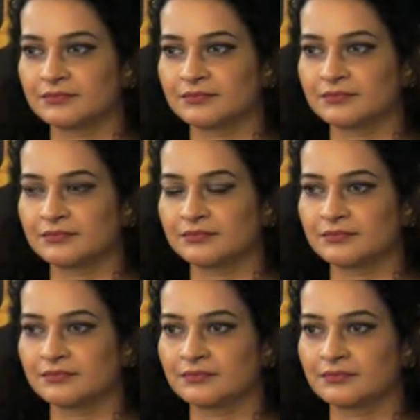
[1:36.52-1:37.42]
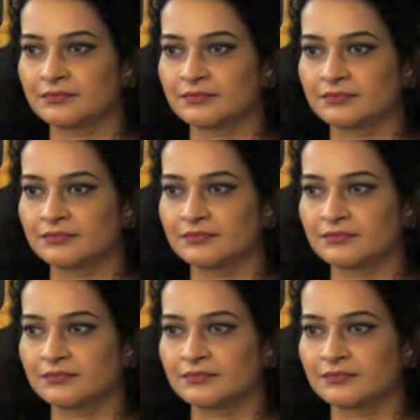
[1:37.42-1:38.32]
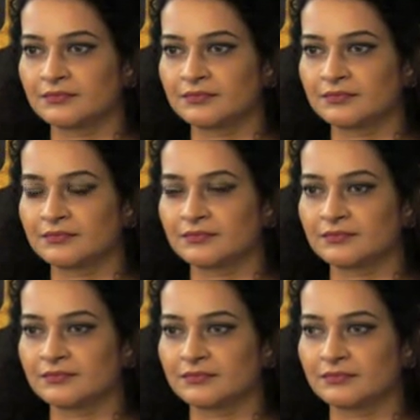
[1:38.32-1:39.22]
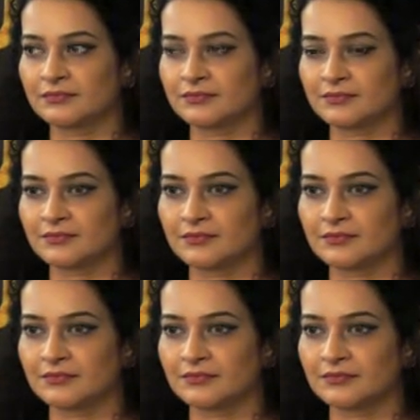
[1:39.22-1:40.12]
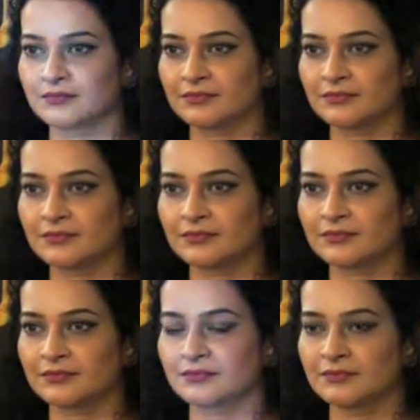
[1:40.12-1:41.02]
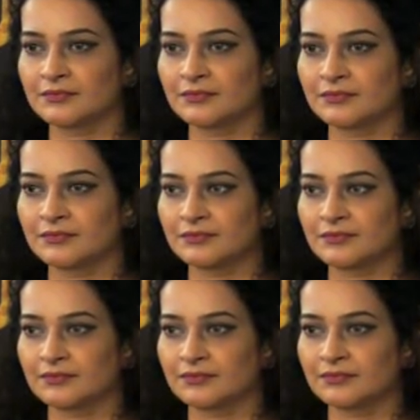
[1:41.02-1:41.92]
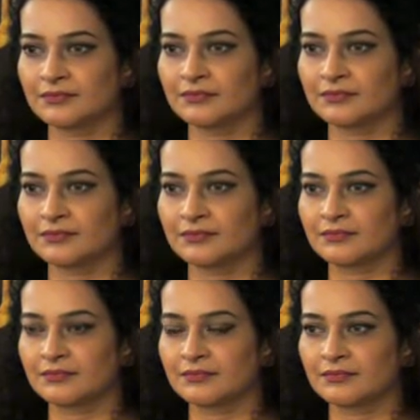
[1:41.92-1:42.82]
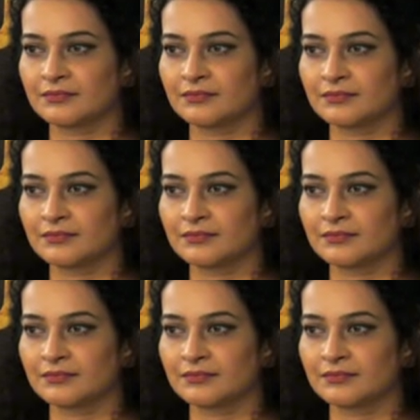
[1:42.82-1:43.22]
No words are spoken by the person on screen.